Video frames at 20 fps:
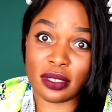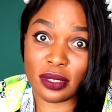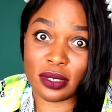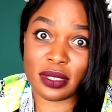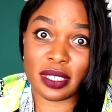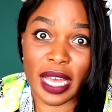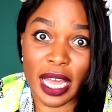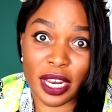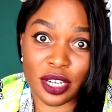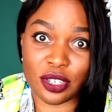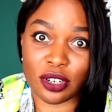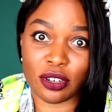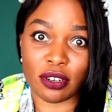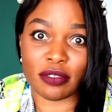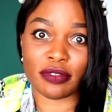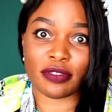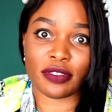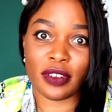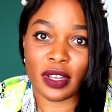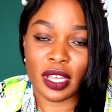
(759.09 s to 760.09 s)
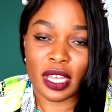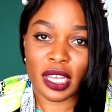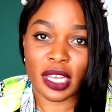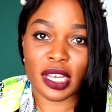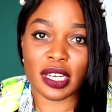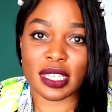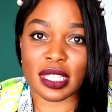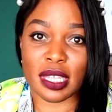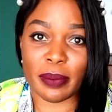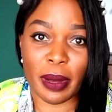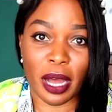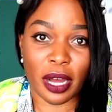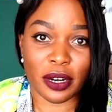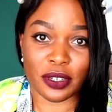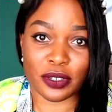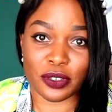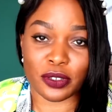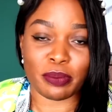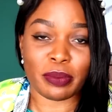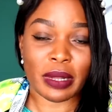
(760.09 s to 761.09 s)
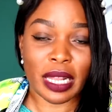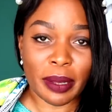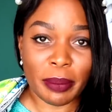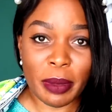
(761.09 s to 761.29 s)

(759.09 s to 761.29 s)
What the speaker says: dash off into the powder room.